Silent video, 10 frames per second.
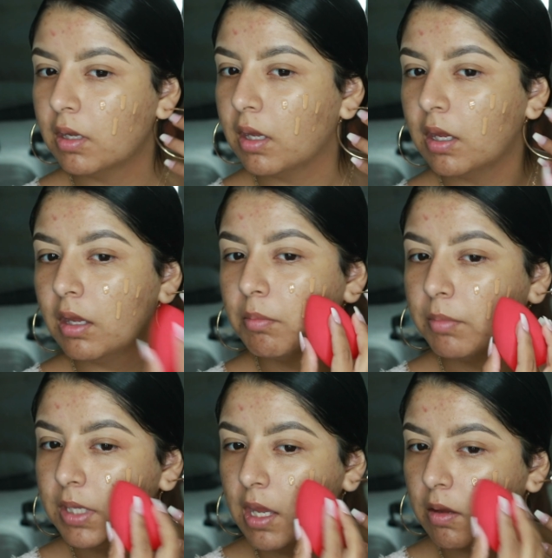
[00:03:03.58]

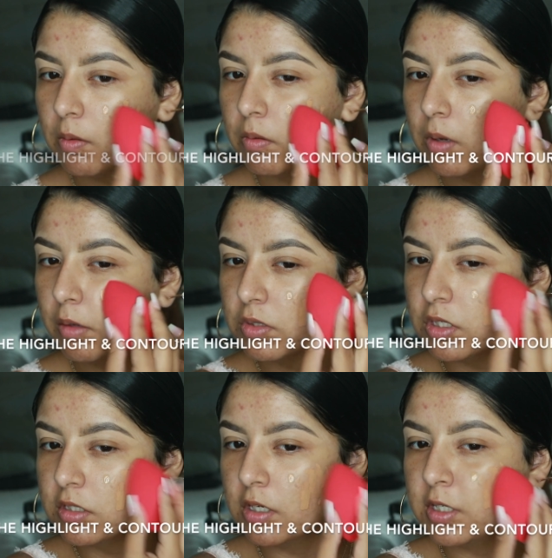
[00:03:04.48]
But yeah, I'm just
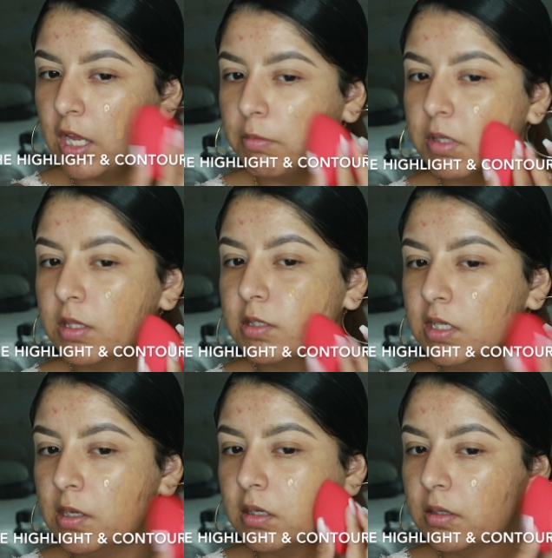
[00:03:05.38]
gonna start tapping this
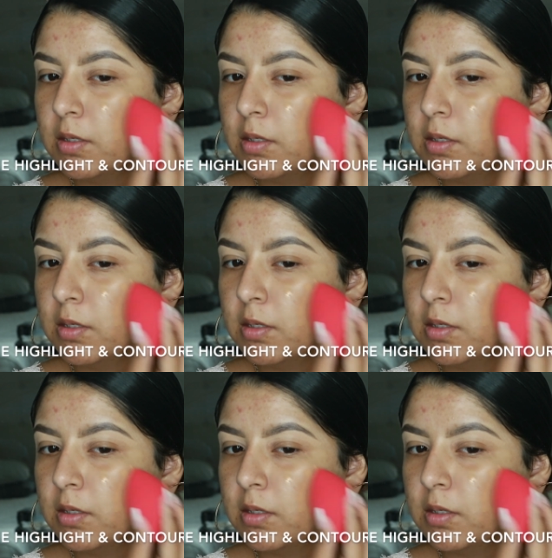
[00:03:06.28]
in.